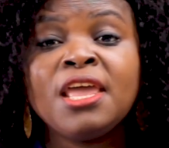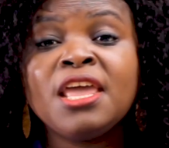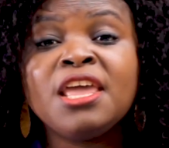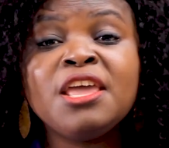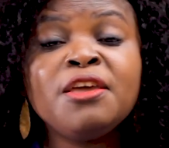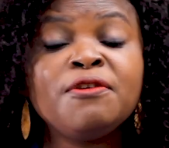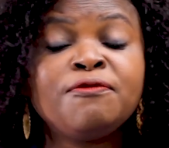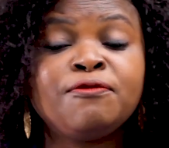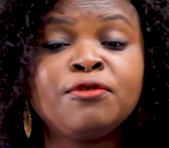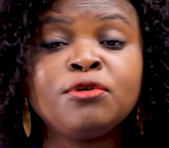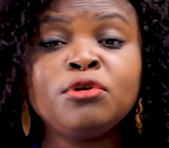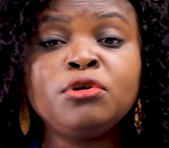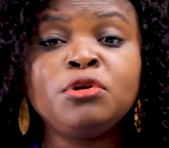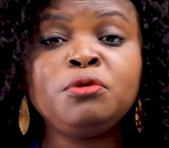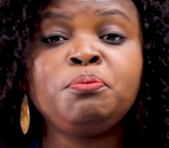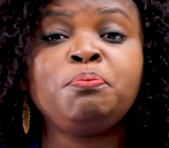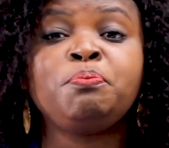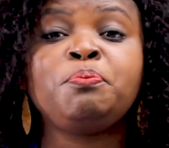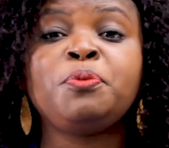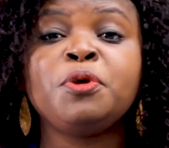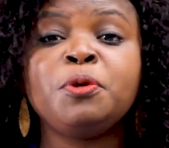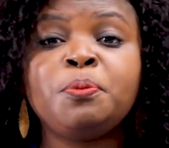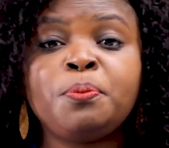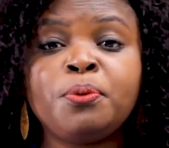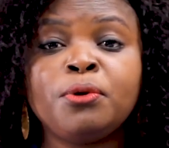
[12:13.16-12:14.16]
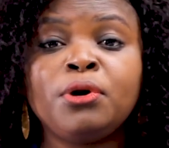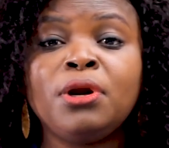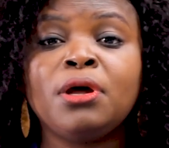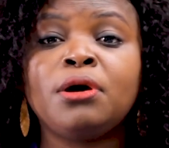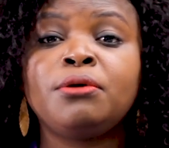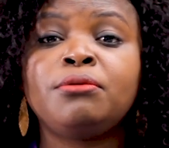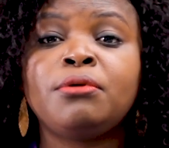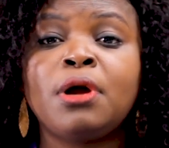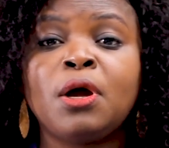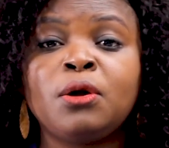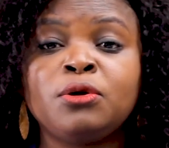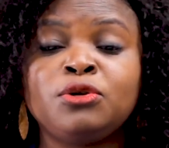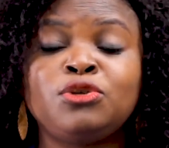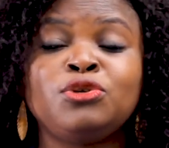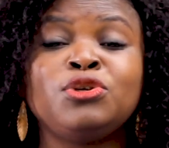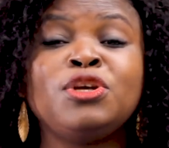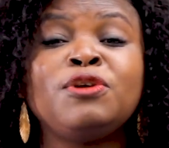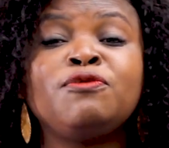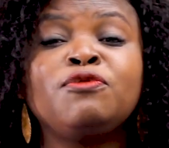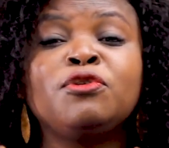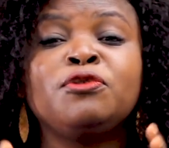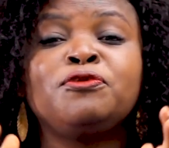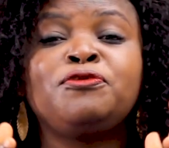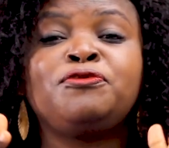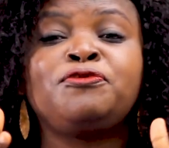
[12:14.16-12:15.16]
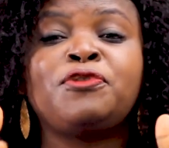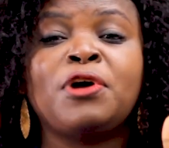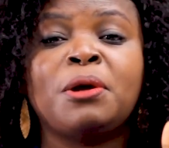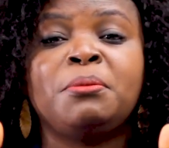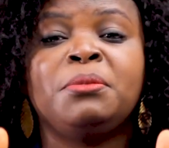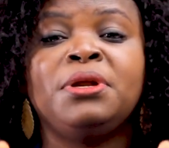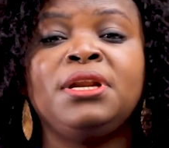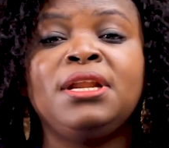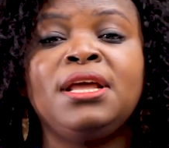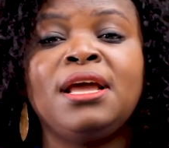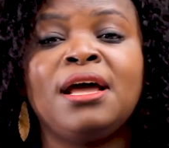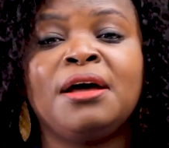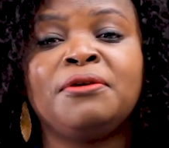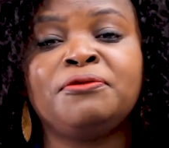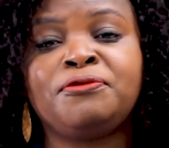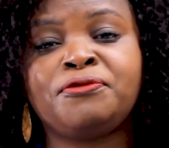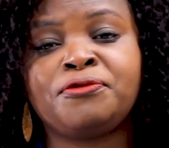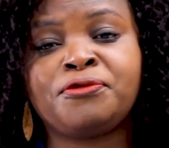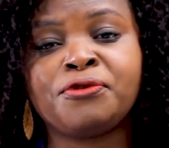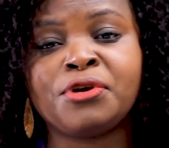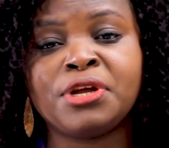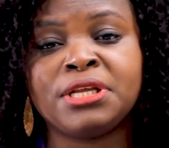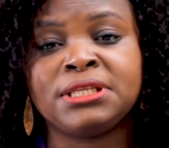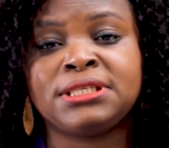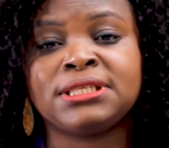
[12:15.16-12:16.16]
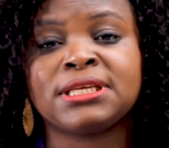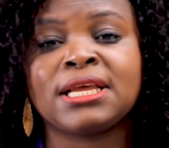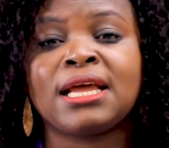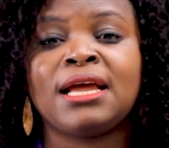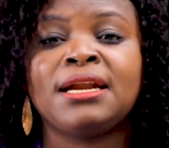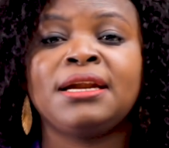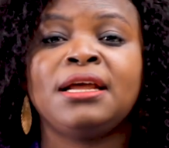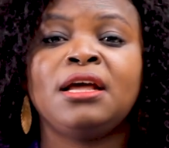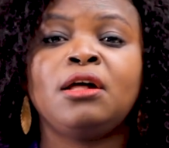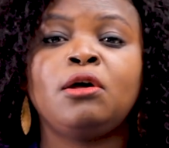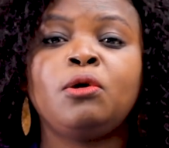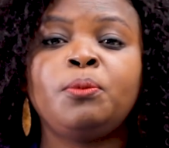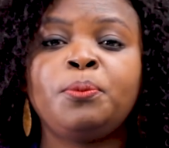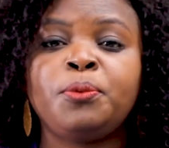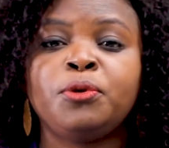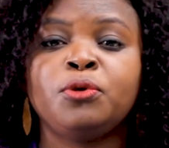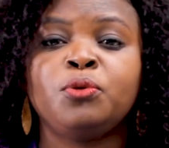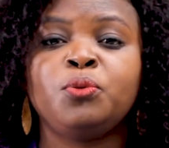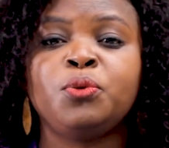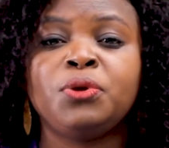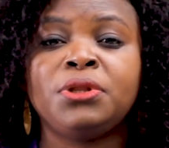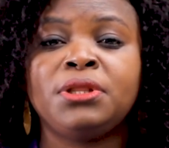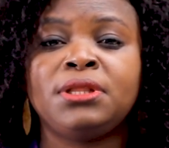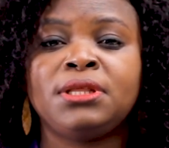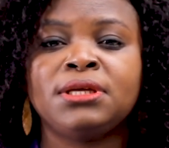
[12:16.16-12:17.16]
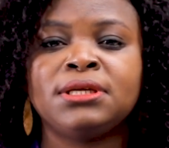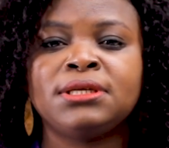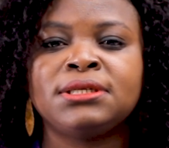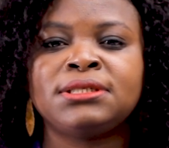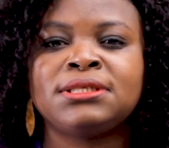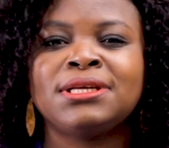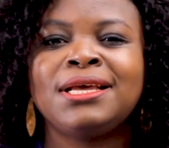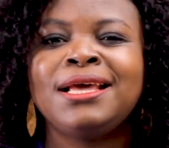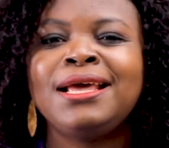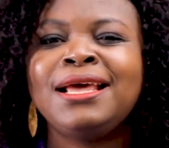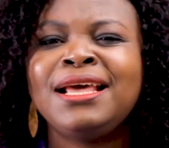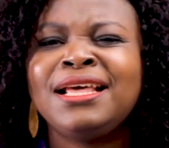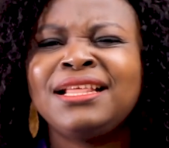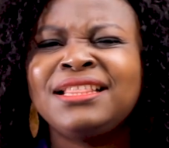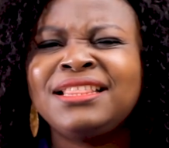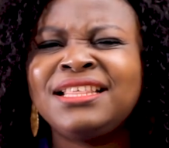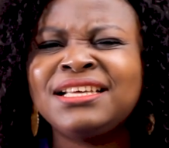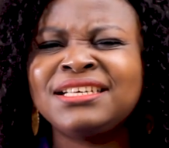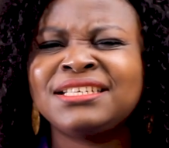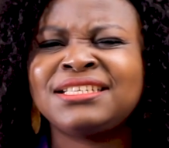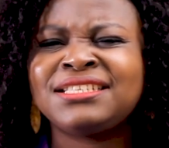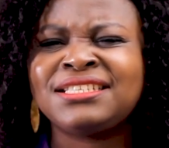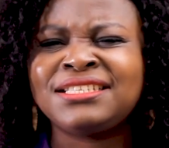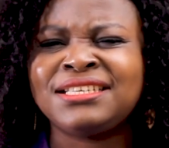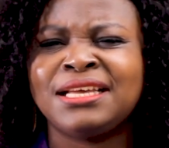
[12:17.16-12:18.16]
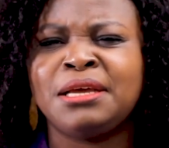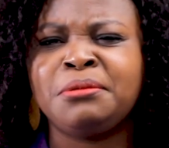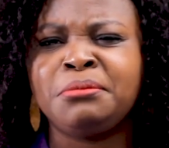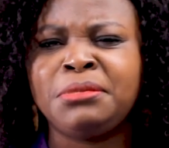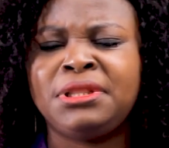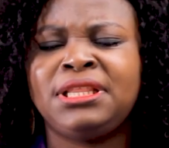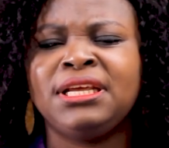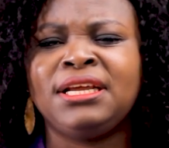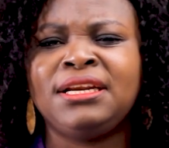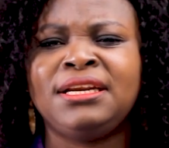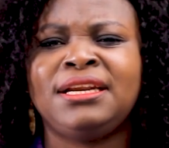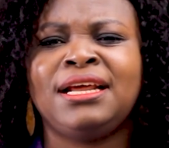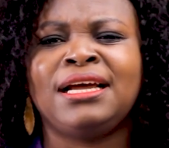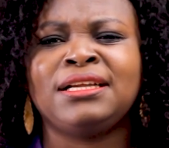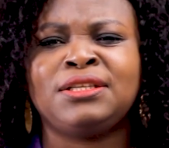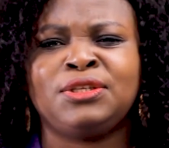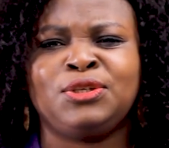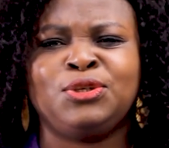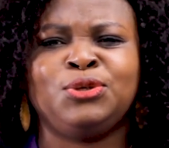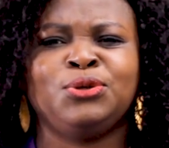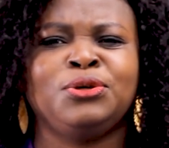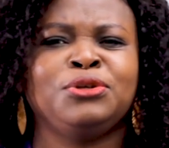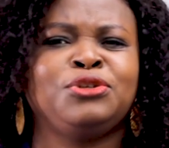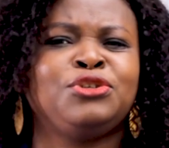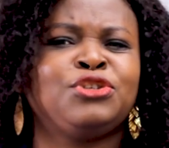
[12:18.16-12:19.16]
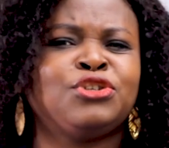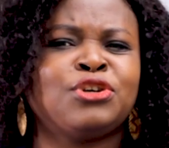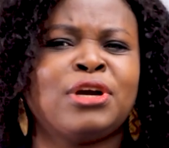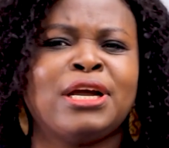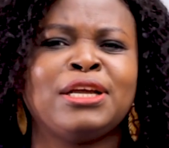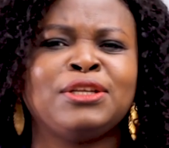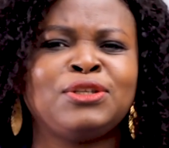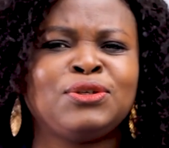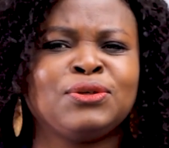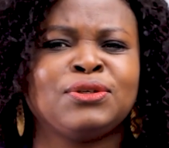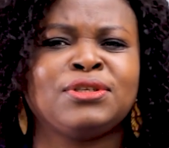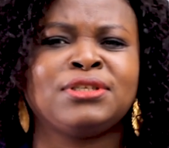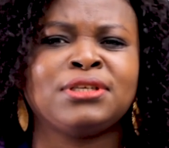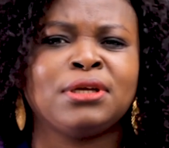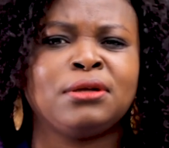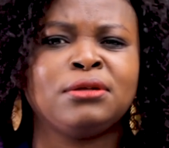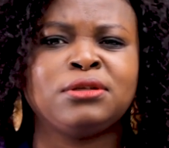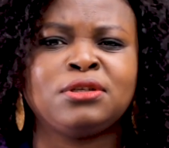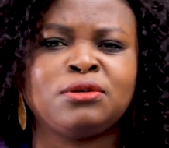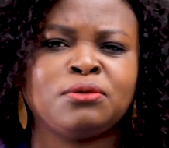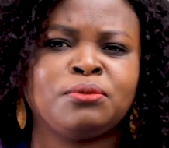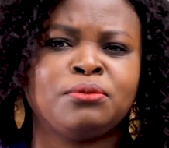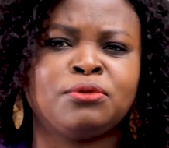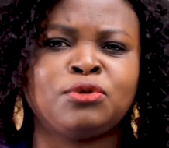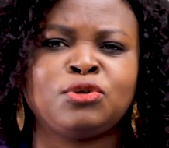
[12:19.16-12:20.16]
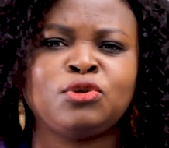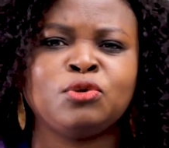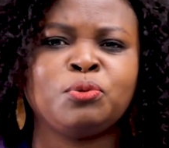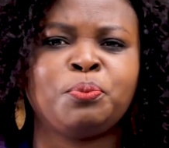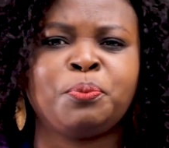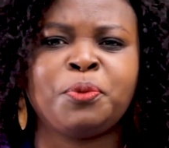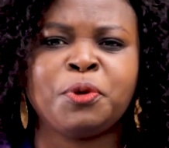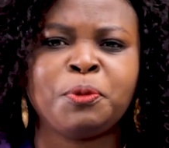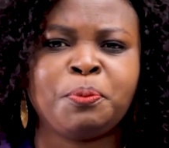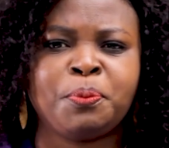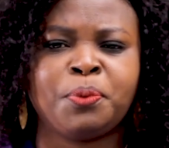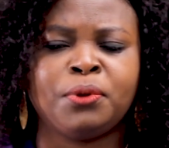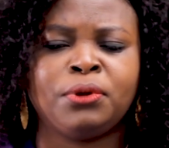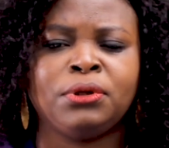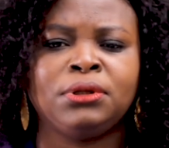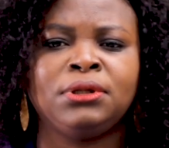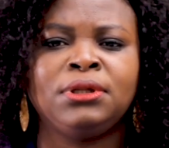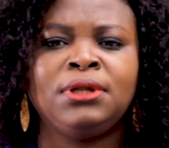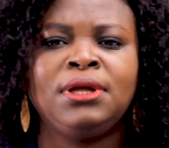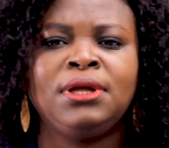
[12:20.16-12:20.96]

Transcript: Even people around you, even family and friends can help you with this. This same thing that you're trying to sell to people,